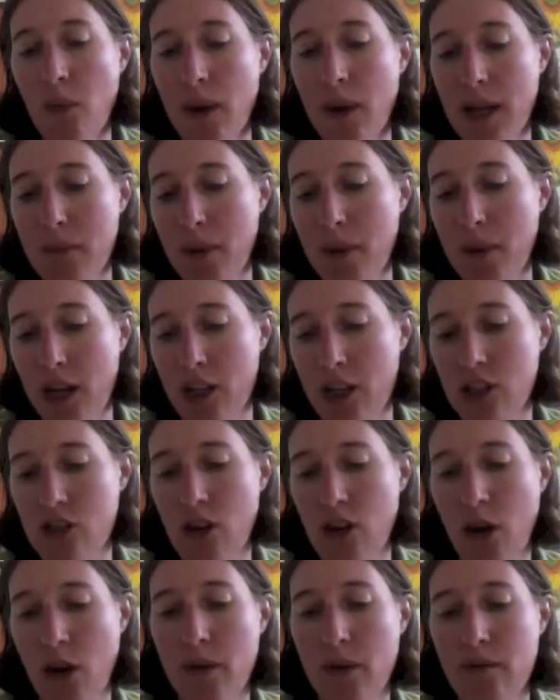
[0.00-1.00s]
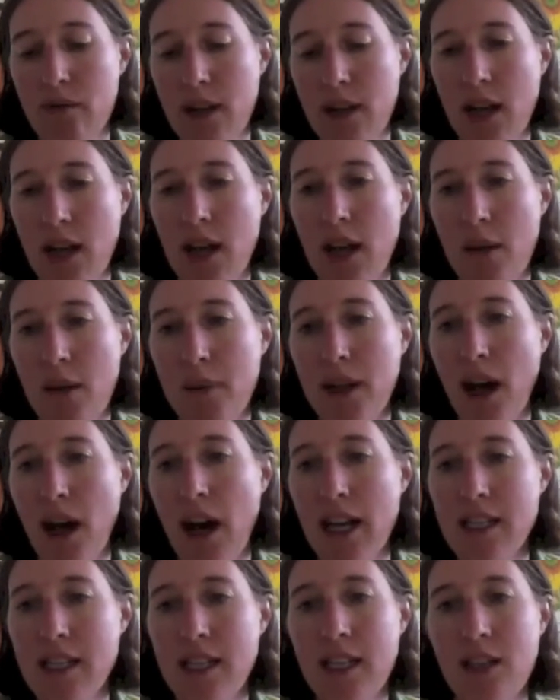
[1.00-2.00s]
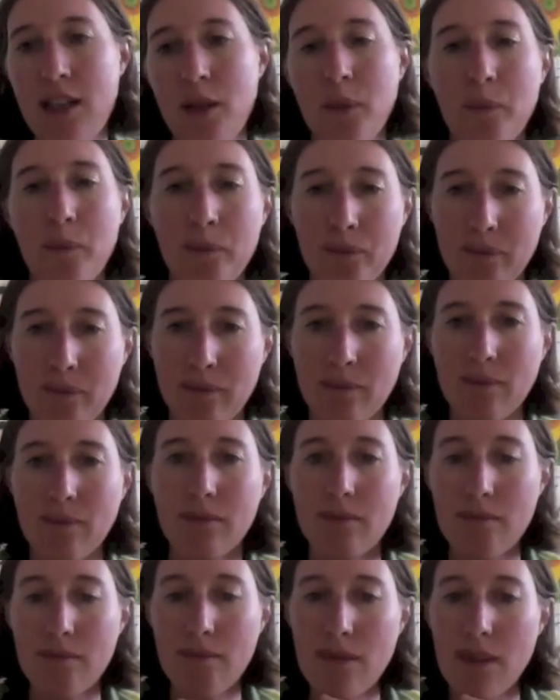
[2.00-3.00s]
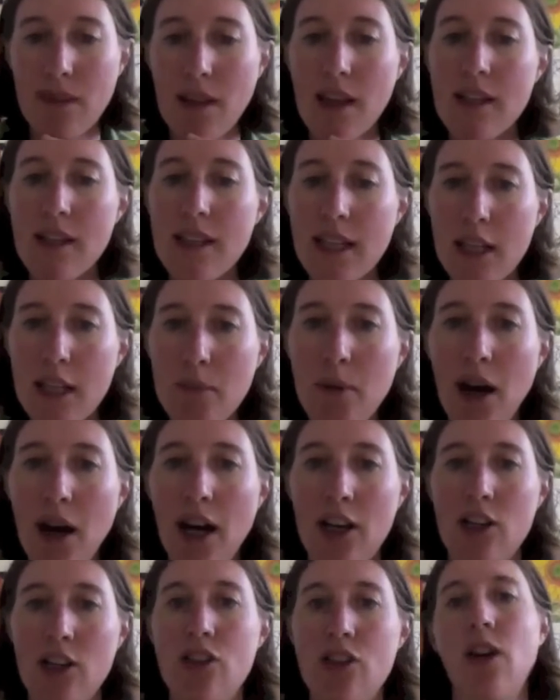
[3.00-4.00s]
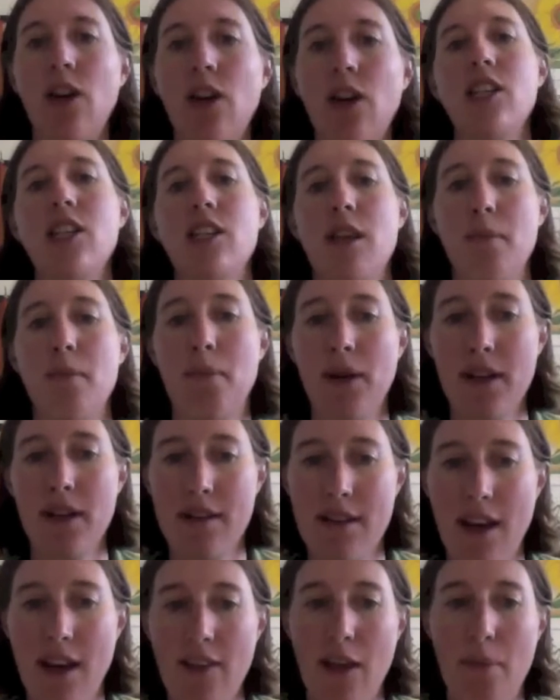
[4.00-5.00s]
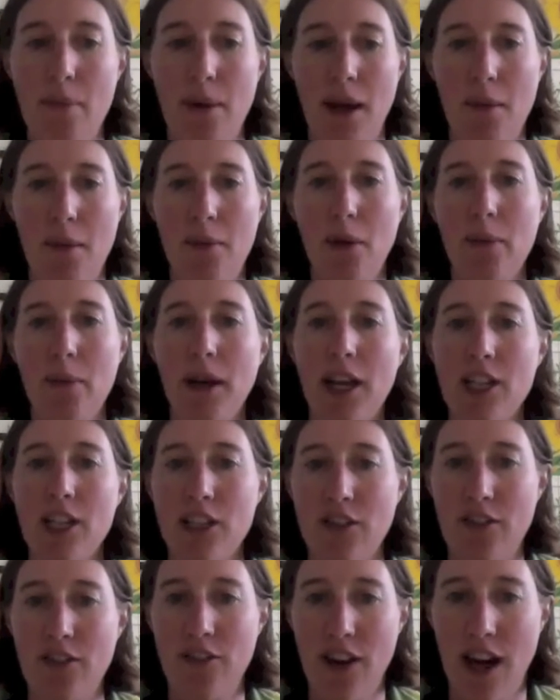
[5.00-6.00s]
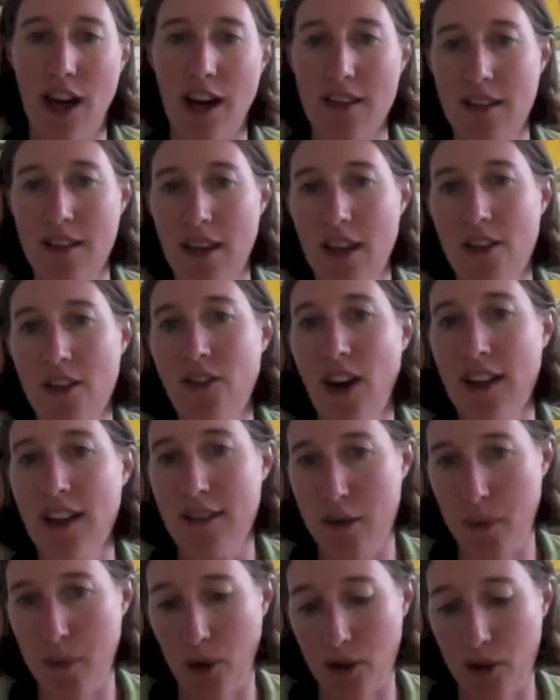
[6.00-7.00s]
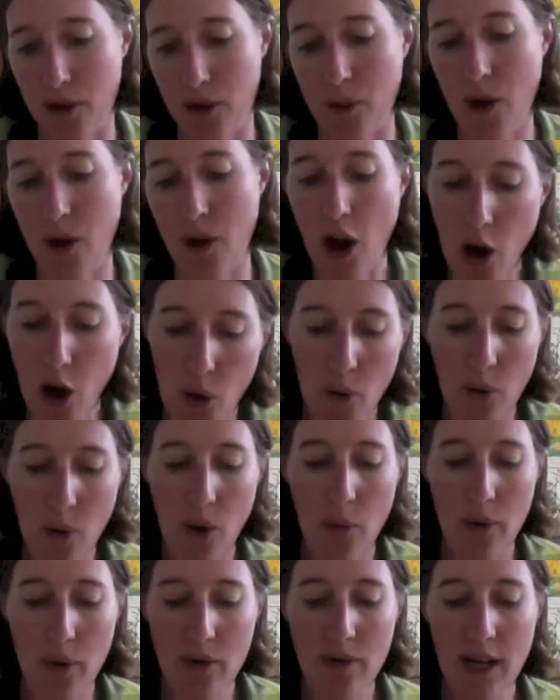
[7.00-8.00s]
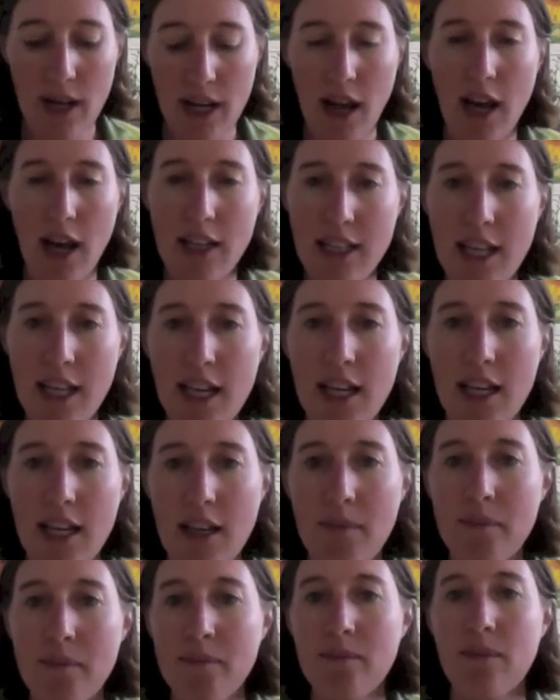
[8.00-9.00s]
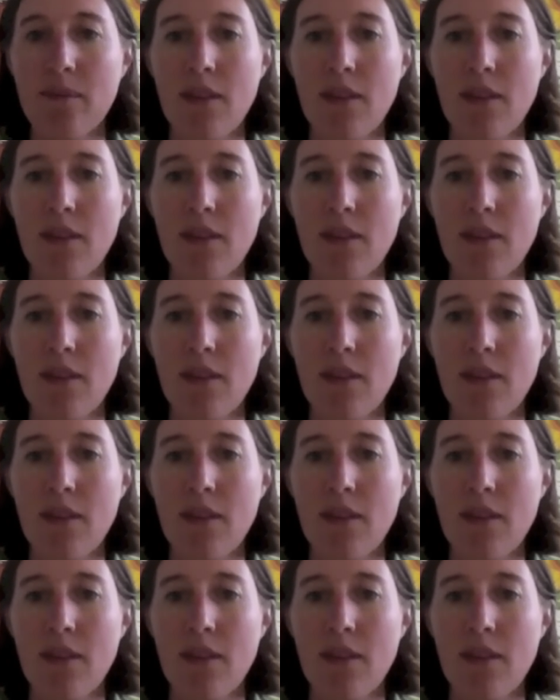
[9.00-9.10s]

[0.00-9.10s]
Weed biocontrol would be ideal to get a biocontrol agent that brings down that plant population fast as possible. We'd really, ideally,